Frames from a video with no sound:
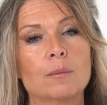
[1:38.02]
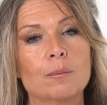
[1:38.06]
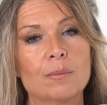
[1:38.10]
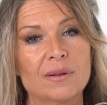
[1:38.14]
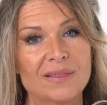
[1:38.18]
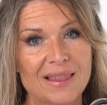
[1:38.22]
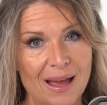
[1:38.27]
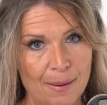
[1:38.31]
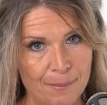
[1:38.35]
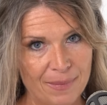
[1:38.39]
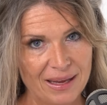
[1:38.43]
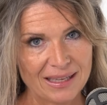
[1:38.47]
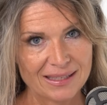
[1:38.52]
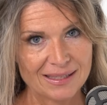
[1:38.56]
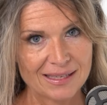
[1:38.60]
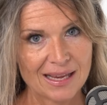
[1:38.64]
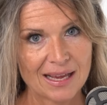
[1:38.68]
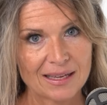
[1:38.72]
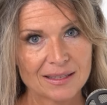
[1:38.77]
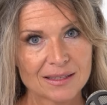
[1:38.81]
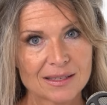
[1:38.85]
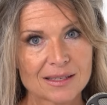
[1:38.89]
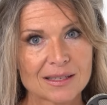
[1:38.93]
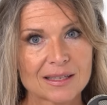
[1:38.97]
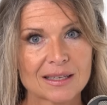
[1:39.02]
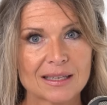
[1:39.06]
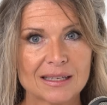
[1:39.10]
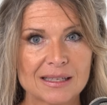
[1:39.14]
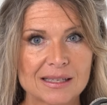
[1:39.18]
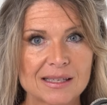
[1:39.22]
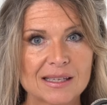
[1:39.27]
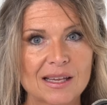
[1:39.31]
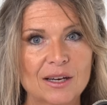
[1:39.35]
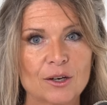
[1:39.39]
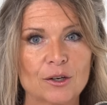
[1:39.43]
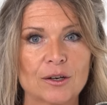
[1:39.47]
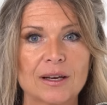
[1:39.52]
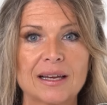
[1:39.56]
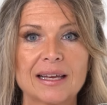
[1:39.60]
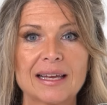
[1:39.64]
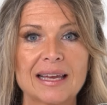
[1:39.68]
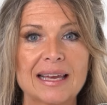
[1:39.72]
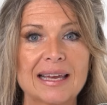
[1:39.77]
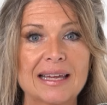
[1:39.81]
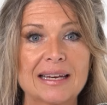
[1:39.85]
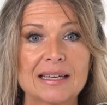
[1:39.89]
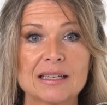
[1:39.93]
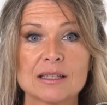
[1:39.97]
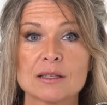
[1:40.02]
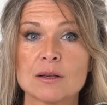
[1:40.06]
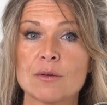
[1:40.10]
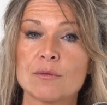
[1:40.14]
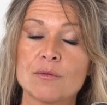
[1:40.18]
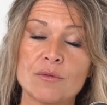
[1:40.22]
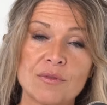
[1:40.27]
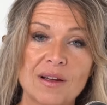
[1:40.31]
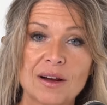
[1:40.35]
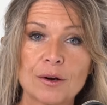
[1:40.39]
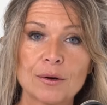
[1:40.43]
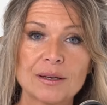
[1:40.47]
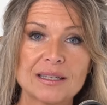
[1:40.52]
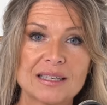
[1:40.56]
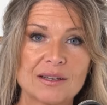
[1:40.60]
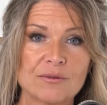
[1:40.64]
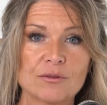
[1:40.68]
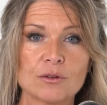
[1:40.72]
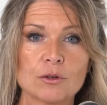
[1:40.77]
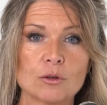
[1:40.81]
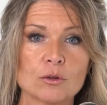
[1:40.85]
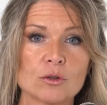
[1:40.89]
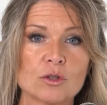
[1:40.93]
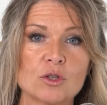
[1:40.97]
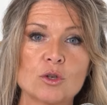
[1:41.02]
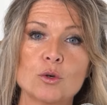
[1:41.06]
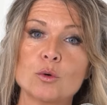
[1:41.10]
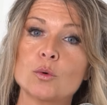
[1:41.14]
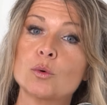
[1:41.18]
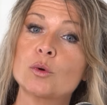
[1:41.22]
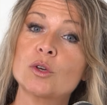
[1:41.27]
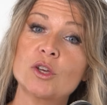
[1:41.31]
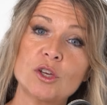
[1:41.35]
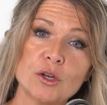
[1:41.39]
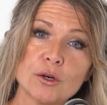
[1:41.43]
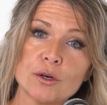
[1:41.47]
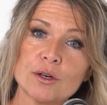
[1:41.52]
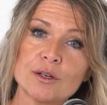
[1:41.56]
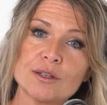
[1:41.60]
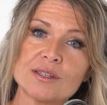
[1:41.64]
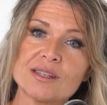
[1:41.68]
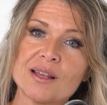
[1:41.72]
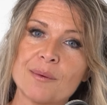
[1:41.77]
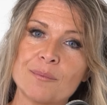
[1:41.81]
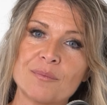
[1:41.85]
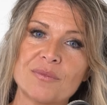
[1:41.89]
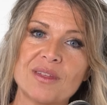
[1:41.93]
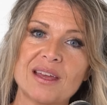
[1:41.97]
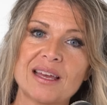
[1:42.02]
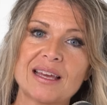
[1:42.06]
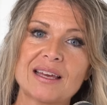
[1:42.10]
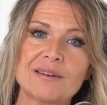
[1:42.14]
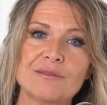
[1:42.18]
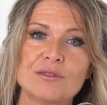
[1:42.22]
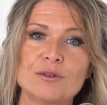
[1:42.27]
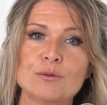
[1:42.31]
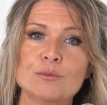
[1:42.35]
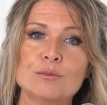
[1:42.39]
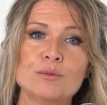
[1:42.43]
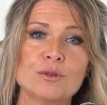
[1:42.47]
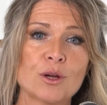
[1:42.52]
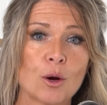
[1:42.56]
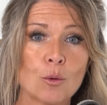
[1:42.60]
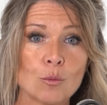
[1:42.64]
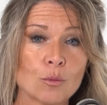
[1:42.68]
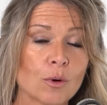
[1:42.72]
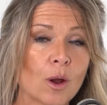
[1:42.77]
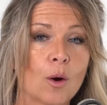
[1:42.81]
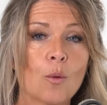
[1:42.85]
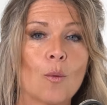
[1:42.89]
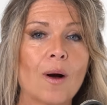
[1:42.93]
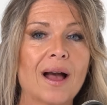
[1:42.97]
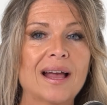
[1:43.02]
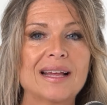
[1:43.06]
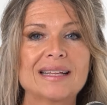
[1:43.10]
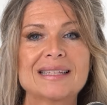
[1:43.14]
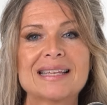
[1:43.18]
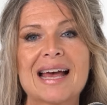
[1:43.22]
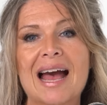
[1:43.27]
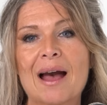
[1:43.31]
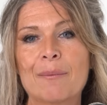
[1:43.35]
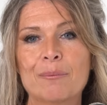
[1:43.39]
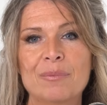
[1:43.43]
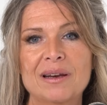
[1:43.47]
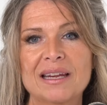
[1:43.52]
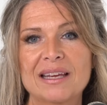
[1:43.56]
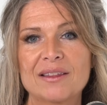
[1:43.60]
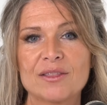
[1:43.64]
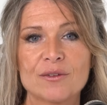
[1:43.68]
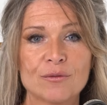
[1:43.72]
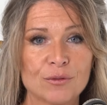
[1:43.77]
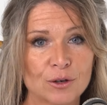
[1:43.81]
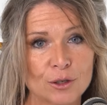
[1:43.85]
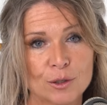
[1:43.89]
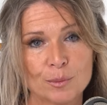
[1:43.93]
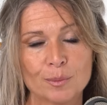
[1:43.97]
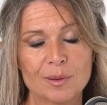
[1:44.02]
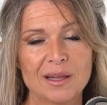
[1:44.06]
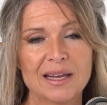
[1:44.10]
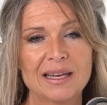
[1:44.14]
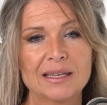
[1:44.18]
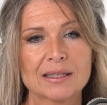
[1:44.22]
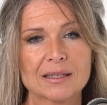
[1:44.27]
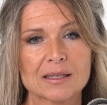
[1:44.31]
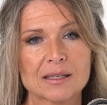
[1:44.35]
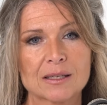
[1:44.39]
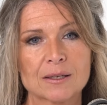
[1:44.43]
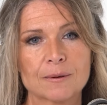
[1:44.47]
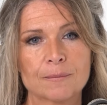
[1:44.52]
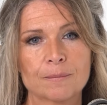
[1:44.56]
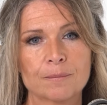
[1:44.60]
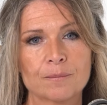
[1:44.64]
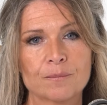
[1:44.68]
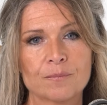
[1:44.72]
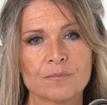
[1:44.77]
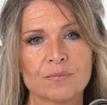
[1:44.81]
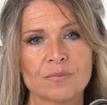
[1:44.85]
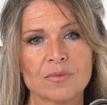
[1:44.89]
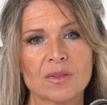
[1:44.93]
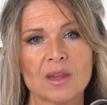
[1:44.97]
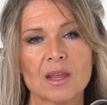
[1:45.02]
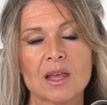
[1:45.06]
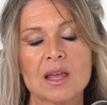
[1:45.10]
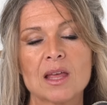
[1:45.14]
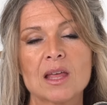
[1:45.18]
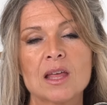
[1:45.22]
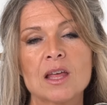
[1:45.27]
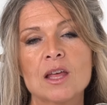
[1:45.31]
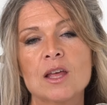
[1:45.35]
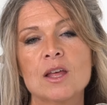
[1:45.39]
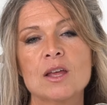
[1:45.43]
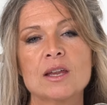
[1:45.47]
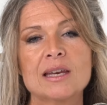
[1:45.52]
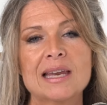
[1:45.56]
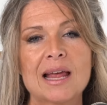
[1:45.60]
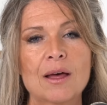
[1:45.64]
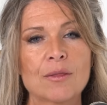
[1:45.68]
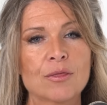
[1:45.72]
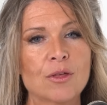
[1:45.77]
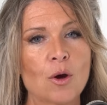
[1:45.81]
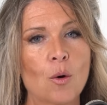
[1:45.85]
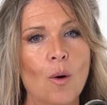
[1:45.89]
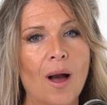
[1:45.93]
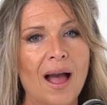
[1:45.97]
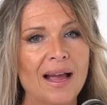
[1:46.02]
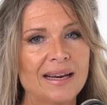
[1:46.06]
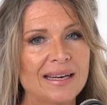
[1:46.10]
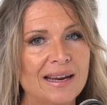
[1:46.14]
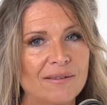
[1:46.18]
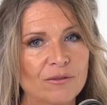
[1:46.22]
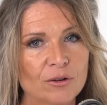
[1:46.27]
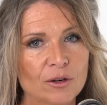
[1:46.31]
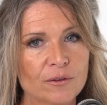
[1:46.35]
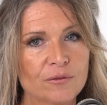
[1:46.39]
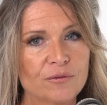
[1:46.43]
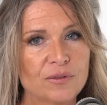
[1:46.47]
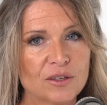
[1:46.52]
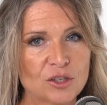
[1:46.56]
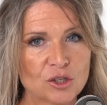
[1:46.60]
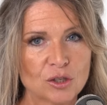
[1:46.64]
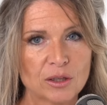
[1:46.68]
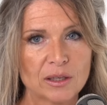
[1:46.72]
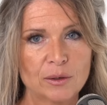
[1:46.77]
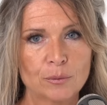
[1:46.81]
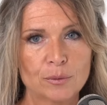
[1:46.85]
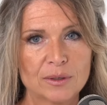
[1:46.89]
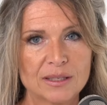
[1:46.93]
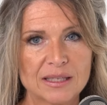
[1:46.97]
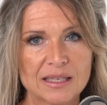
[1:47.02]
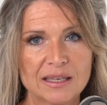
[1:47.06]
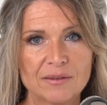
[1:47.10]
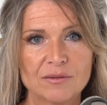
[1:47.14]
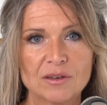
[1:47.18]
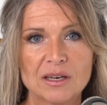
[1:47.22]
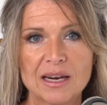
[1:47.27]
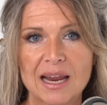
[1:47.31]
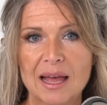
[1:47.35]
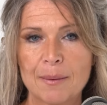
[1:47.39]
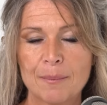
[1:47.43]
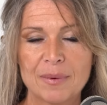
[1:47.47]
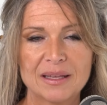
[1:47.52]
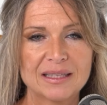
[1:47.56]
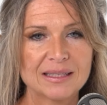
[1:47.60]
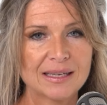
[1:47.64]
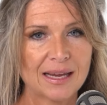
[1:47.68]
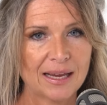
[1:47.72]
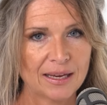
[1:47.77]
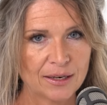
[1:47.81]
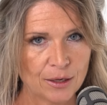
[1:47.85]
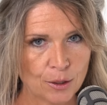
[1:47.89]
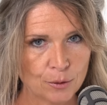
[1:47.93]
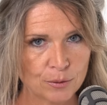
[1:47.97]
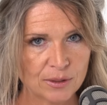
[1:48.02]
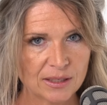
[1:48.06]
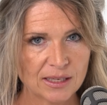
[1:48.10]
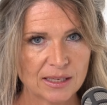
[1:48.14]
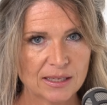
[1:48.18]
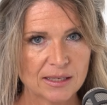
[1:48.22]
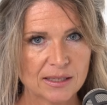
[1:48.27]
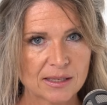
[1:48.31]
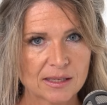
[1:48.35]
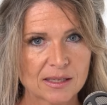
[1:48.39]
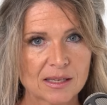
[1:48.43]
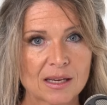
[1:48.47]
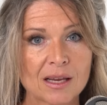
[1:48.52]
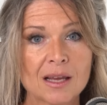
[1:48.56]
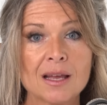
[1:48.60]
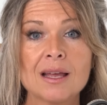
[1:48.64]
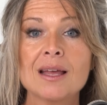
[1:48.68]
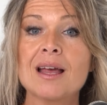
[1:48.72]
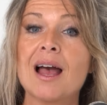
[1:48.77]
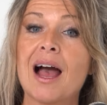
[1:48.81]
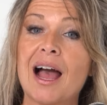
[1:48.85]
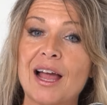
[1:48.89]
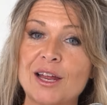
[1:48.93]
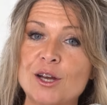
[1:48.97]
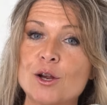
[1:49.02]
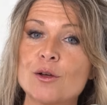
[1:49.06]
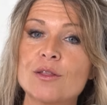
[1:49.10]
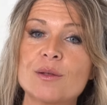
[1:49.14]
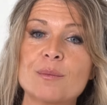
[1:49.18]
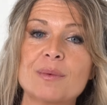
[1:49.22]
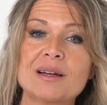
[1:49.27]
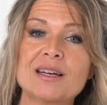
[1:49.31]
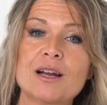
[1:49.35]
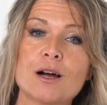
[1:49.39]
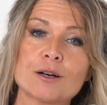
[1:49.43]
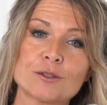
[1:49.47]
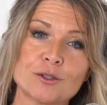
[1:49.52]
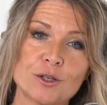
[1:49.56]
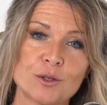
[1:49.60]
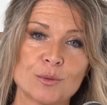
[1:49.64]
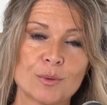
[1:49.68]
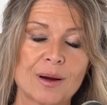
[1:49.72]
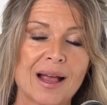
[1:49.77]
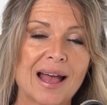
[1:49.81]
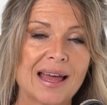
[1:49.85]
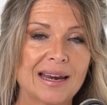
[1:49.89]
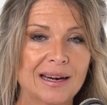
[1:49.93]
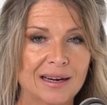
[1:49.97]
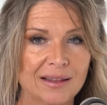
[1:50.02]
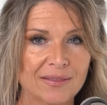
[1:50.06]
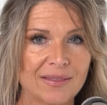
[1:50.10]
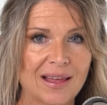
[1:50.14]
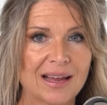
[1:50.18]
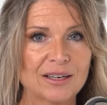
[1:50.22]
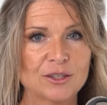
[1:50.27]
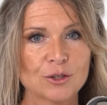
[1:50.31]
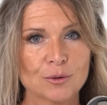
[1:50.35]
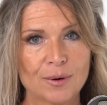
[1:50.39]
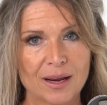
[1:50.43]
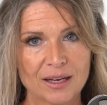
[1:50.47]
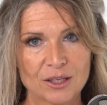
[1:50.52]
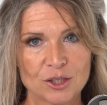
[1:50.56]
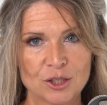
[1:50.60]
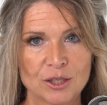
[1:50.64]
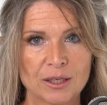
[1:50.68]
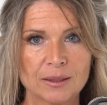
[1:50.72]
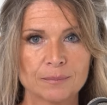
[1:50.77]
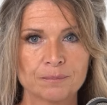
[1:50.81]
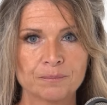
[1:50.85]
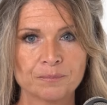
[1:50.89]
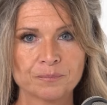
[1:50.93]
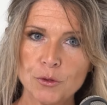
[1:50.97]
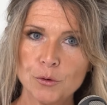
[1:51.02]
But that makes sense considering it is very difficult to cure something if you don't know why it's happening in the first place. Now, though I never officially received an MS diagnosis, I know that my doctors were headed in that direction.